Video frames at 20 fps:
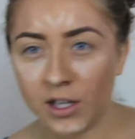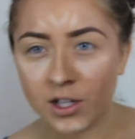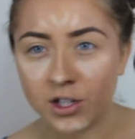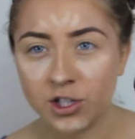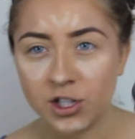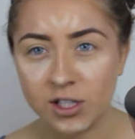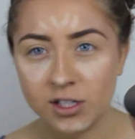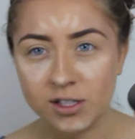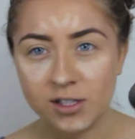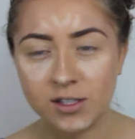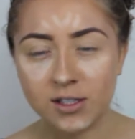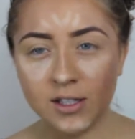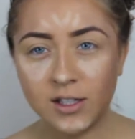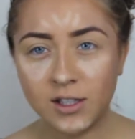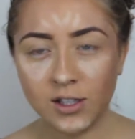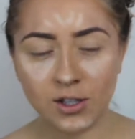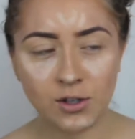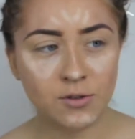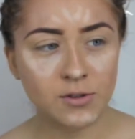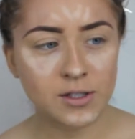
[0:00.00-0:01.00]
just
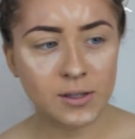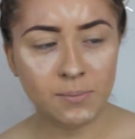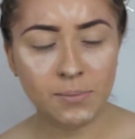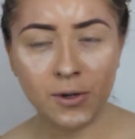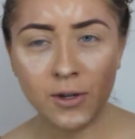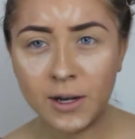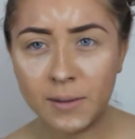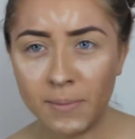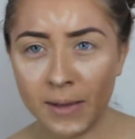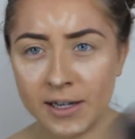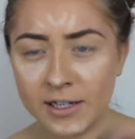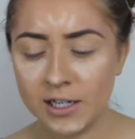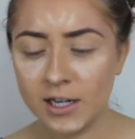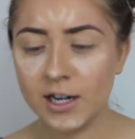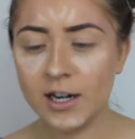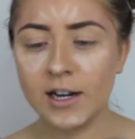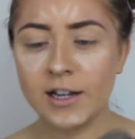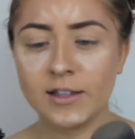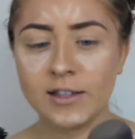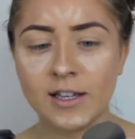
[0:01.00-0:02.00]
use a beauty
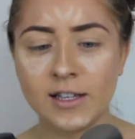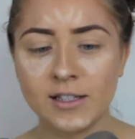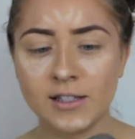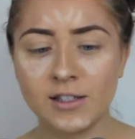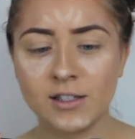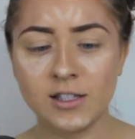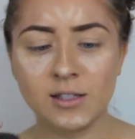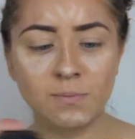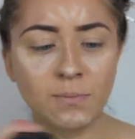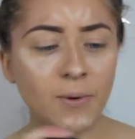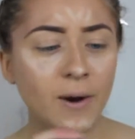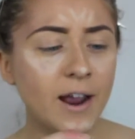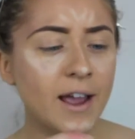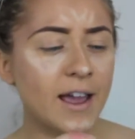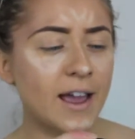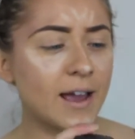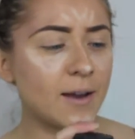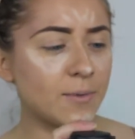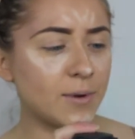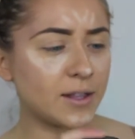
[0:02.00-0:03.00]
blender and then
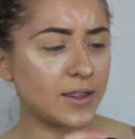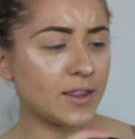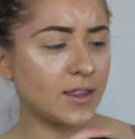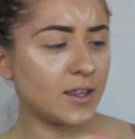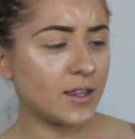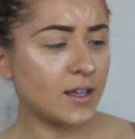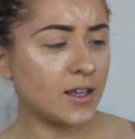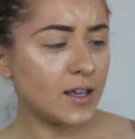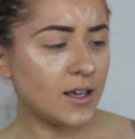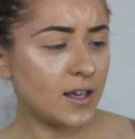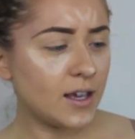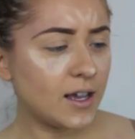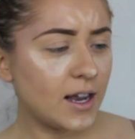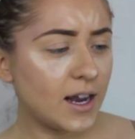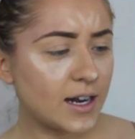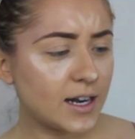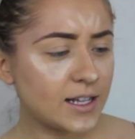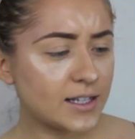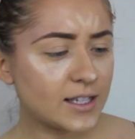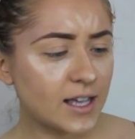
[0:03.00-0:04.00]
spray it with
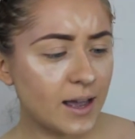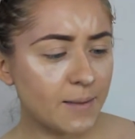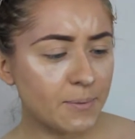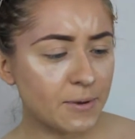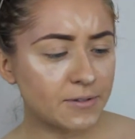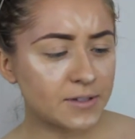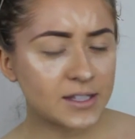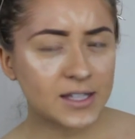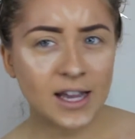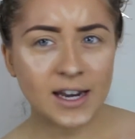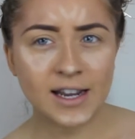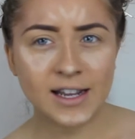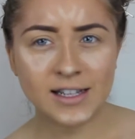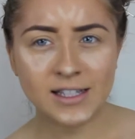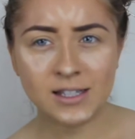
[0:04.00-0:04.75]
any type of setting